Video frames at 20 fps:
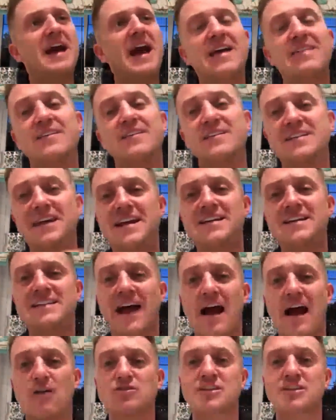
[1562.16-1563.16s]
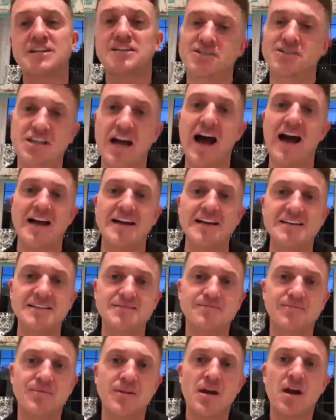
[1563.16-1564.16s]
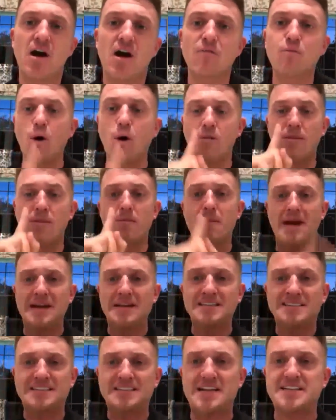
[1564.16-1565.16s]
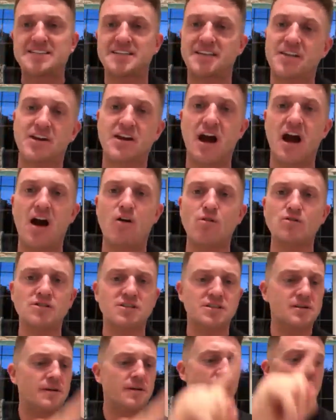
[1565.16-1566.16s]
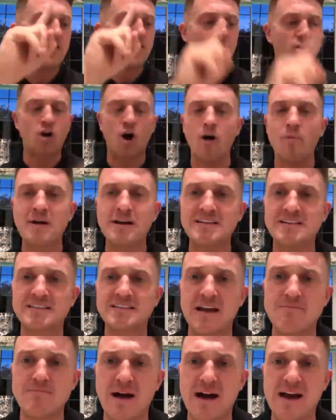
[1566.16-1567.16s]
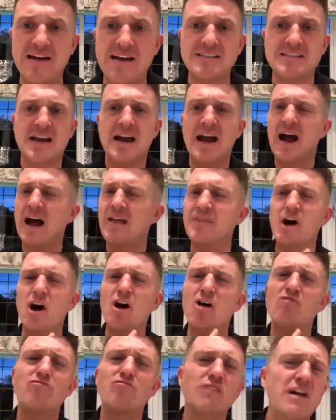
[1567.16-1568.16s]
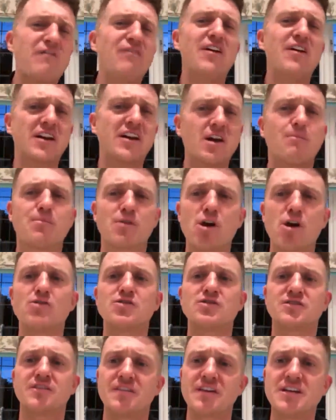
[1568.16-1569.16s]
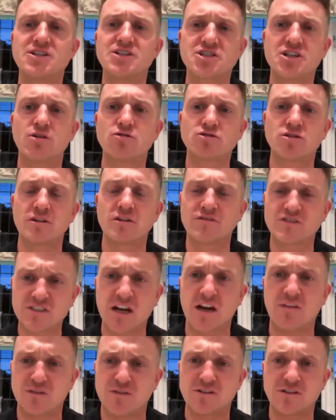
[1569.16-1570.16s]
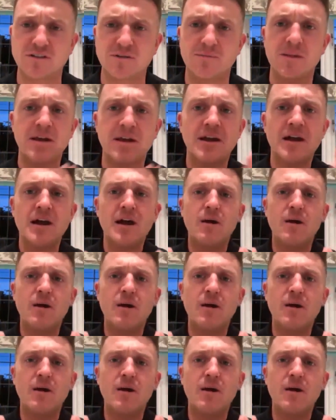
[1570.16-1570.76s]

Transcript: you'd be getting the details each day of what the men said to the girls, the comments they made, and the horrific abuse that these children have suffered.